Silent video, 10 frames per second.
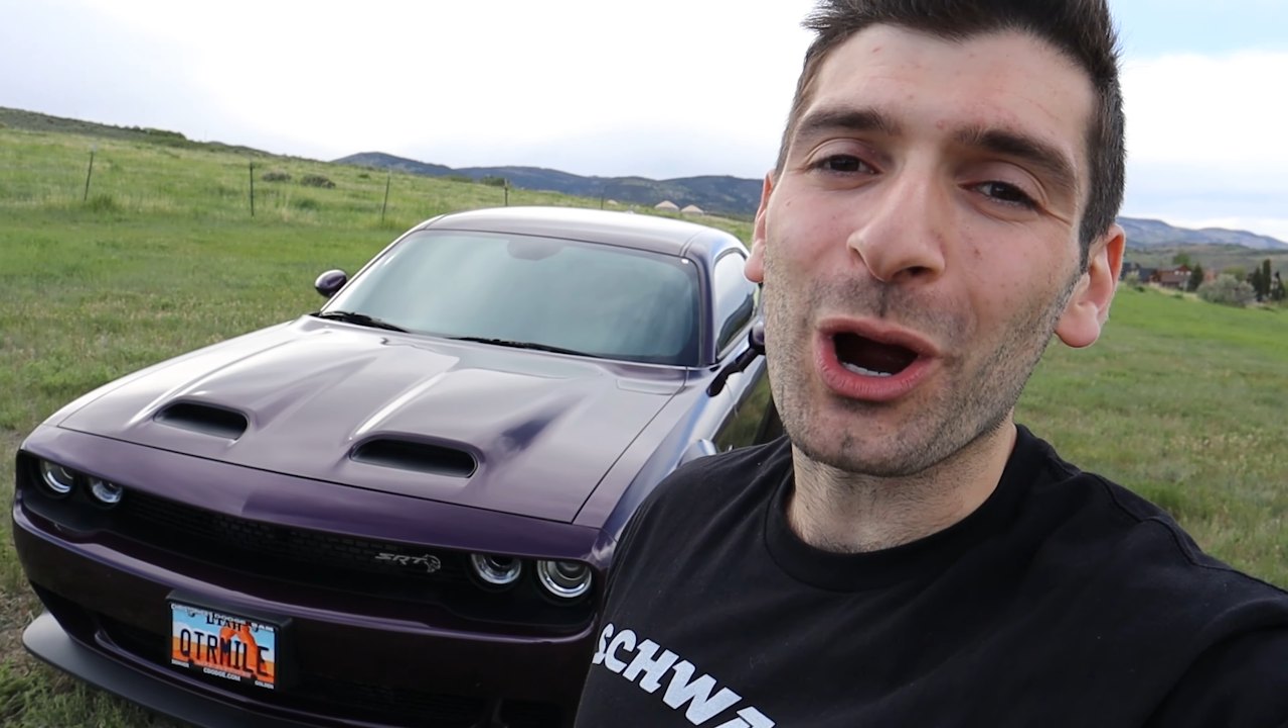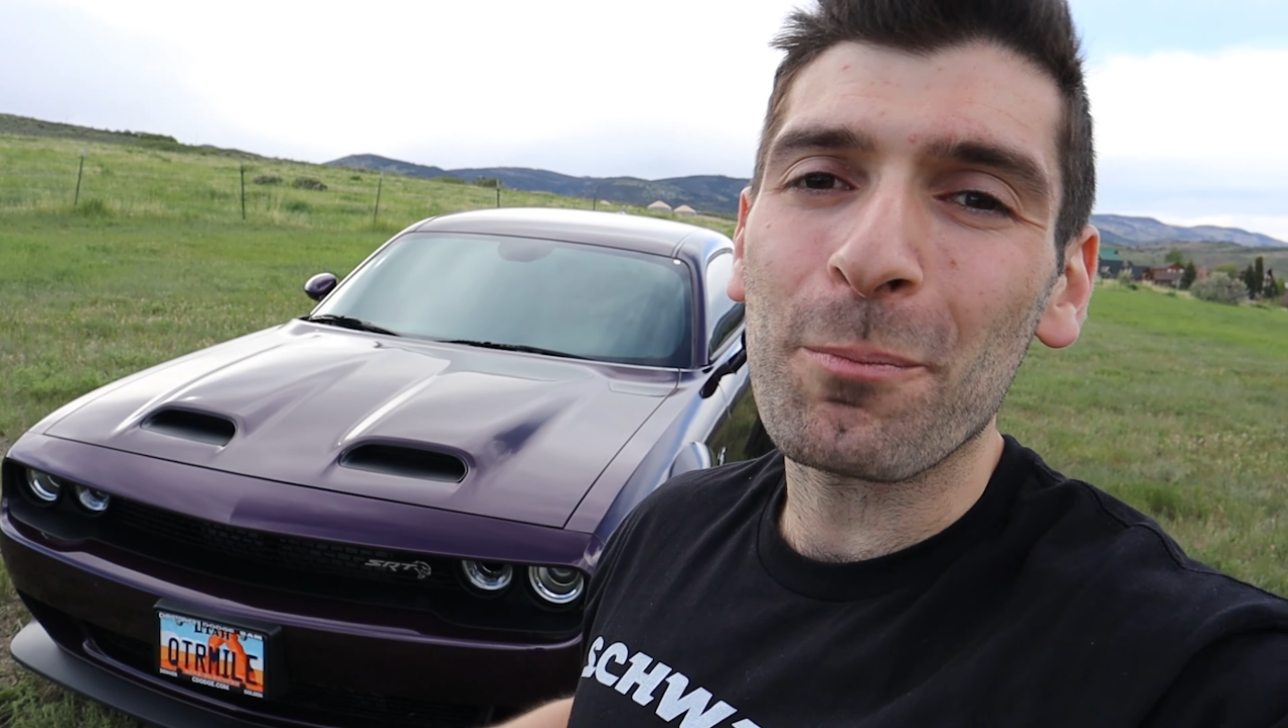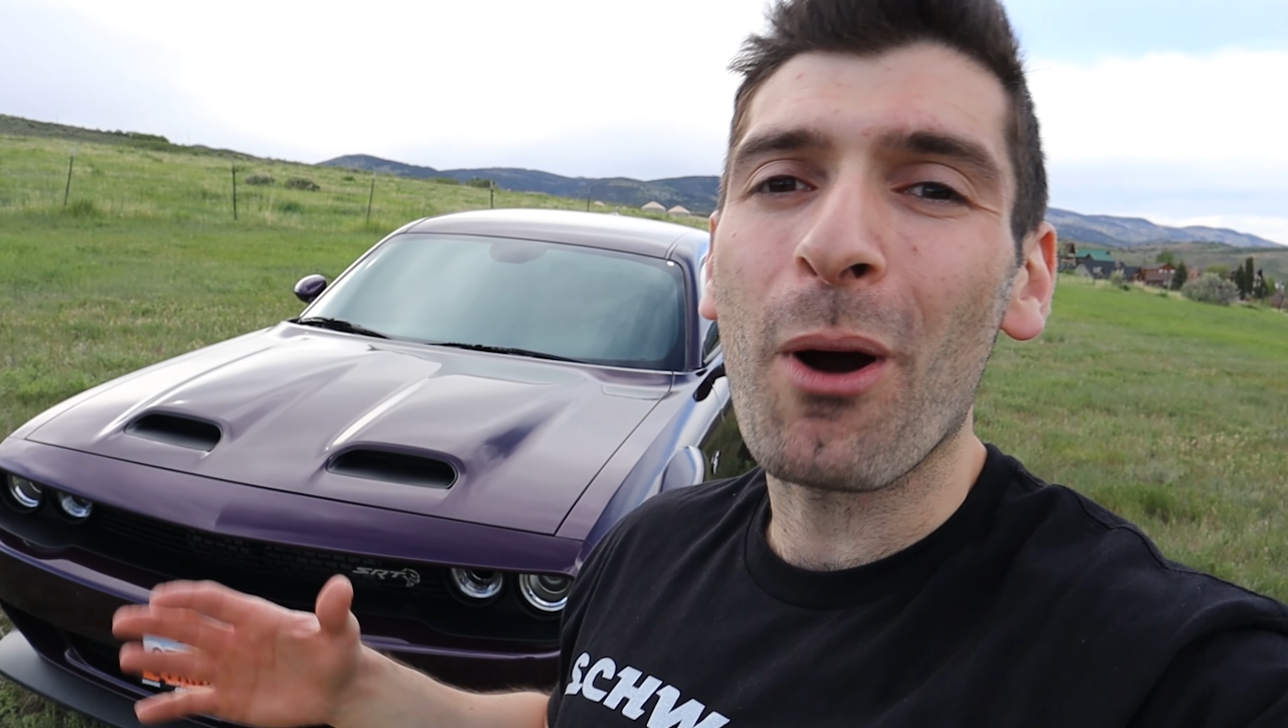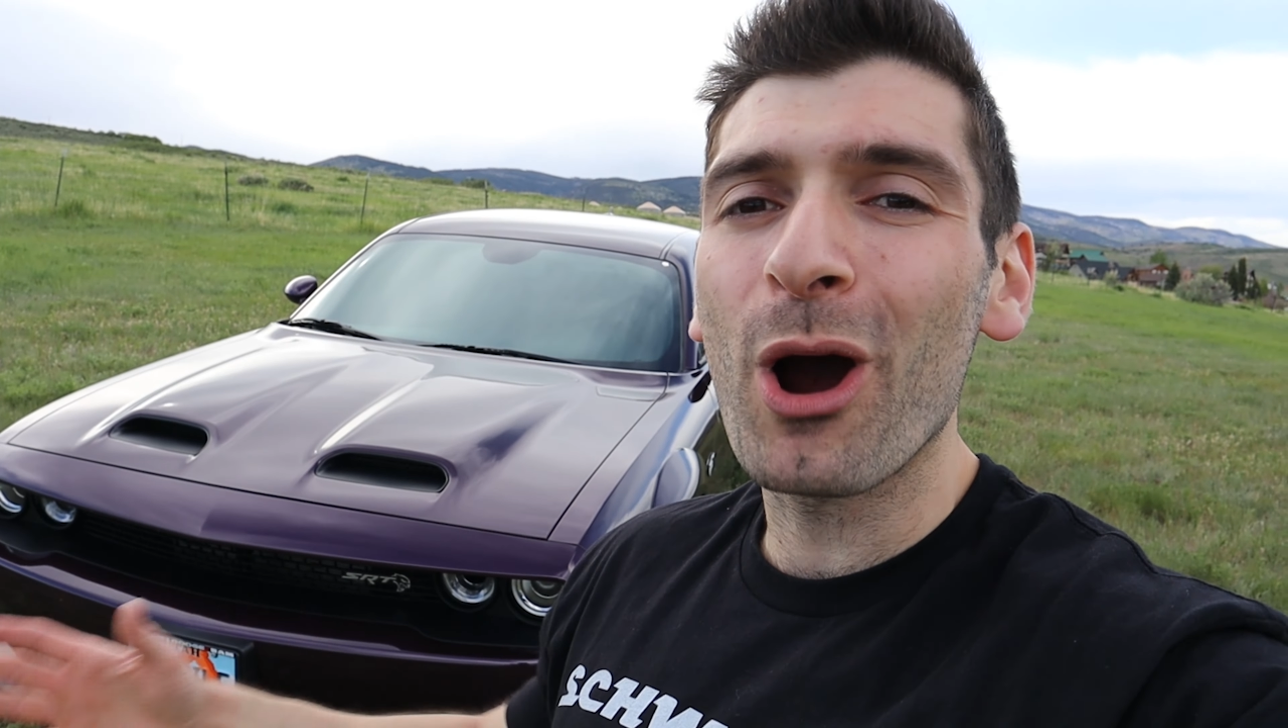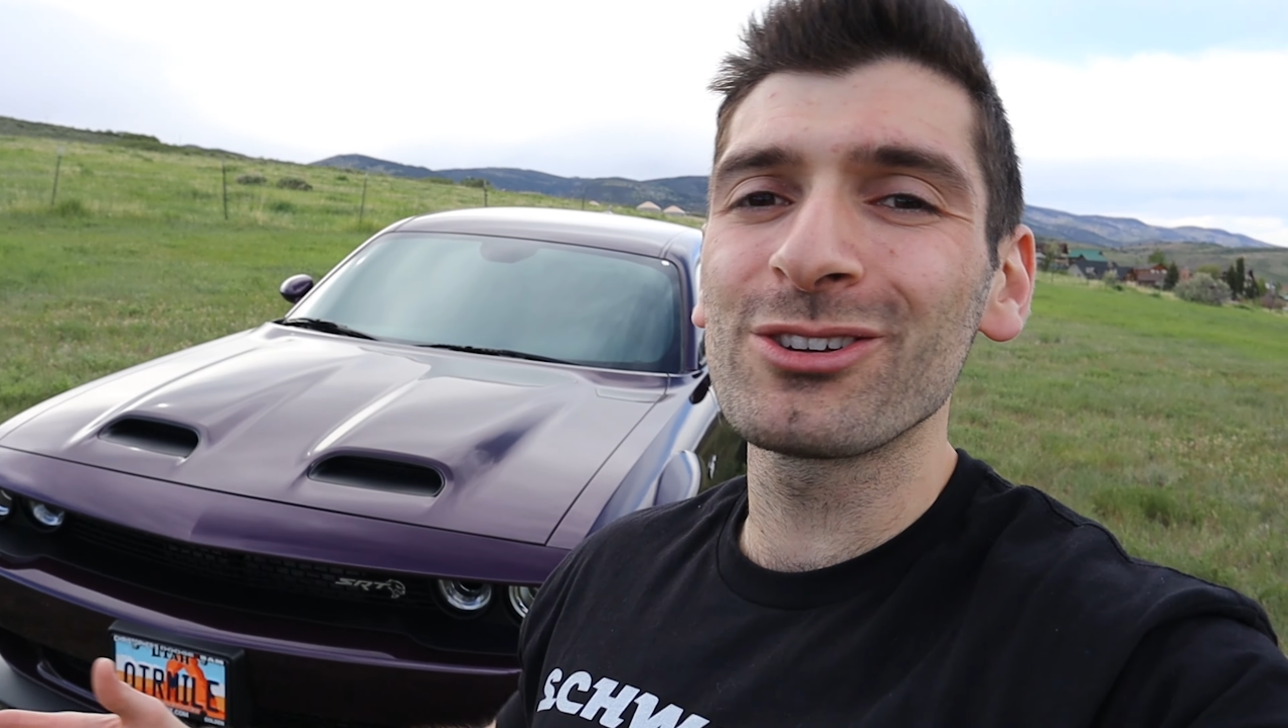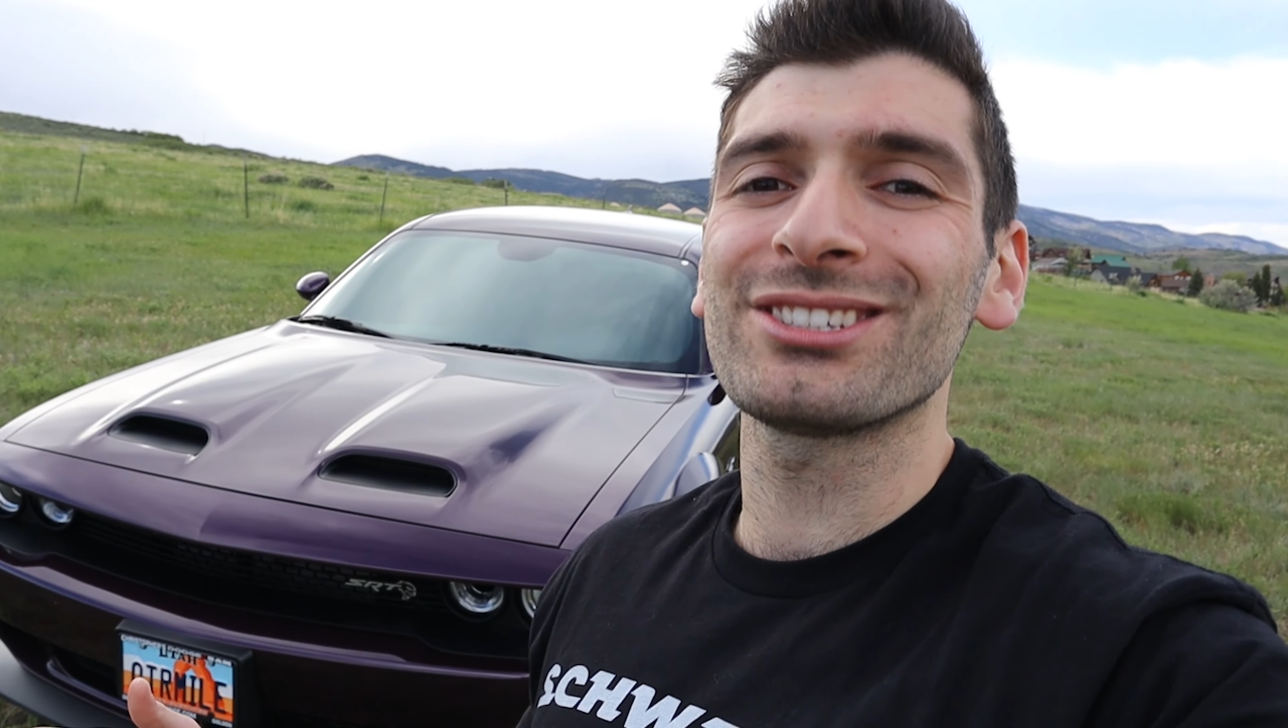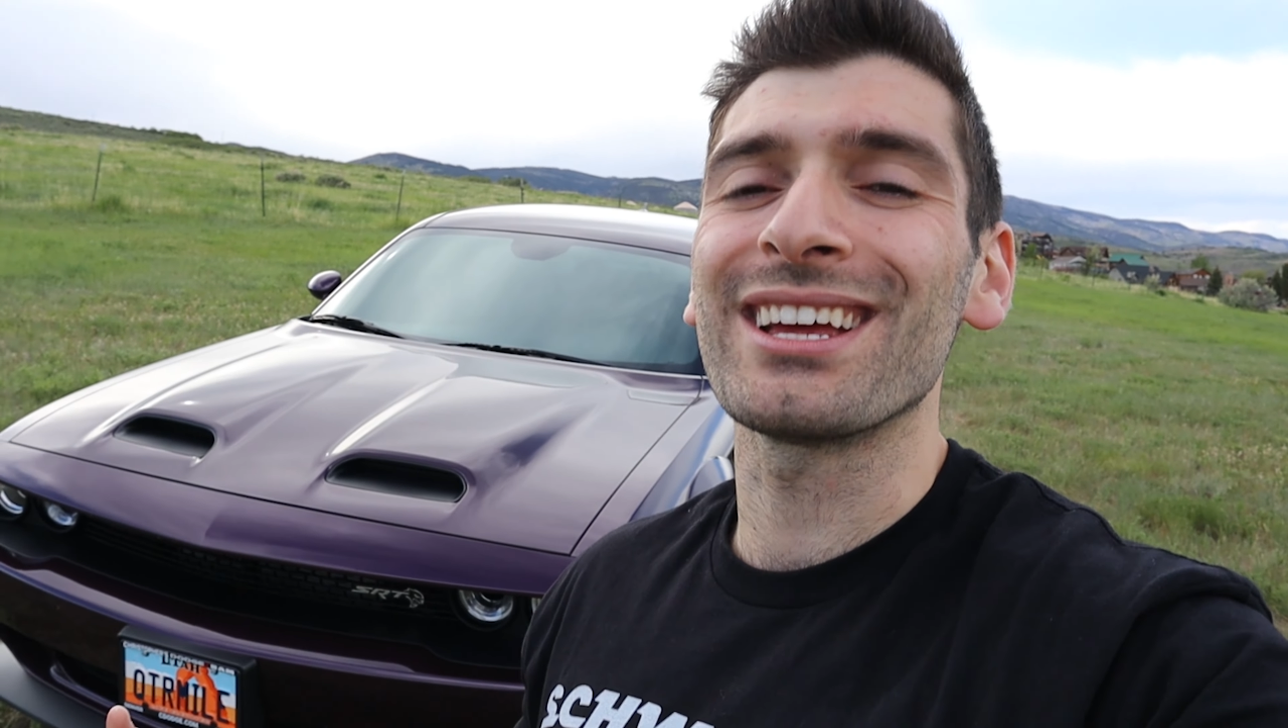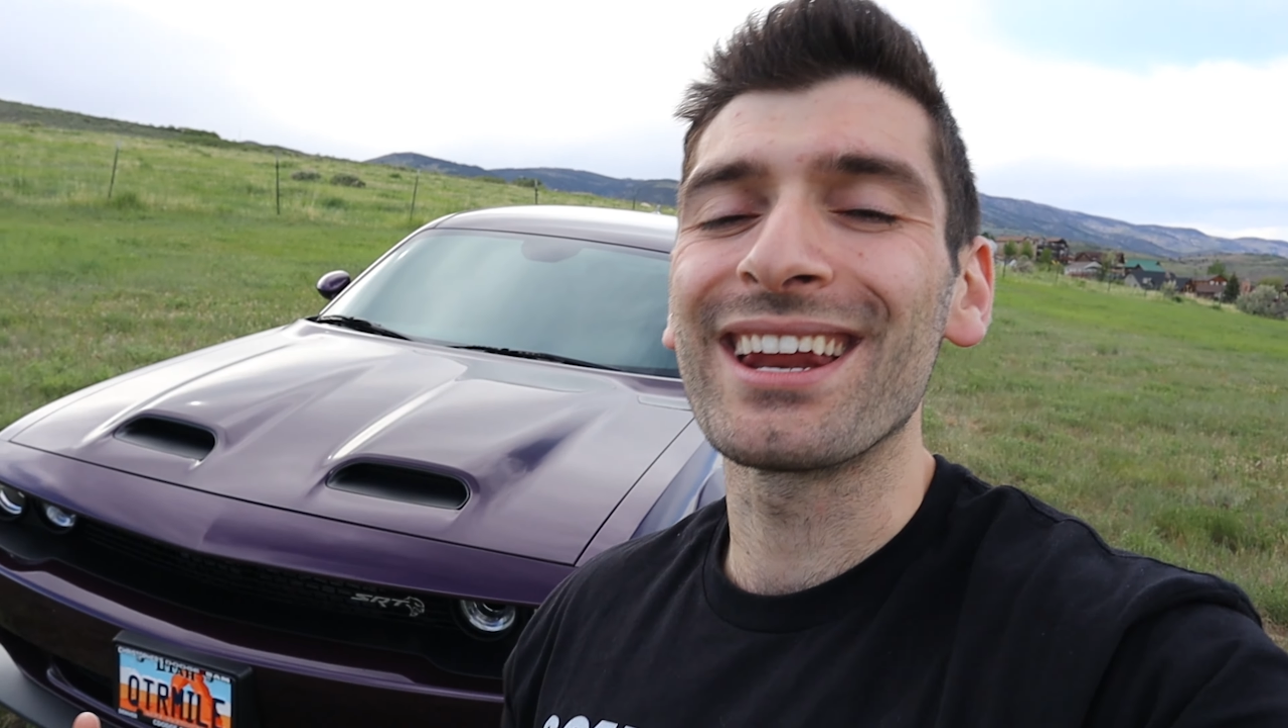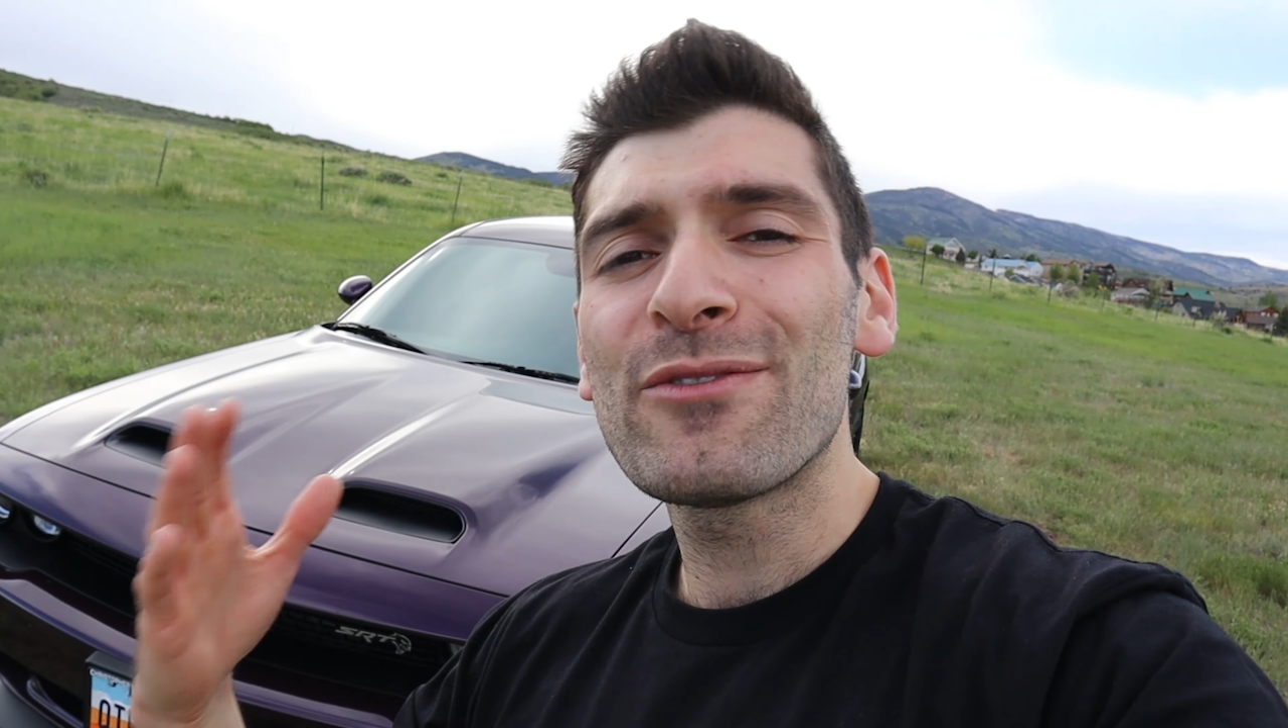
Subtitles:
are posted.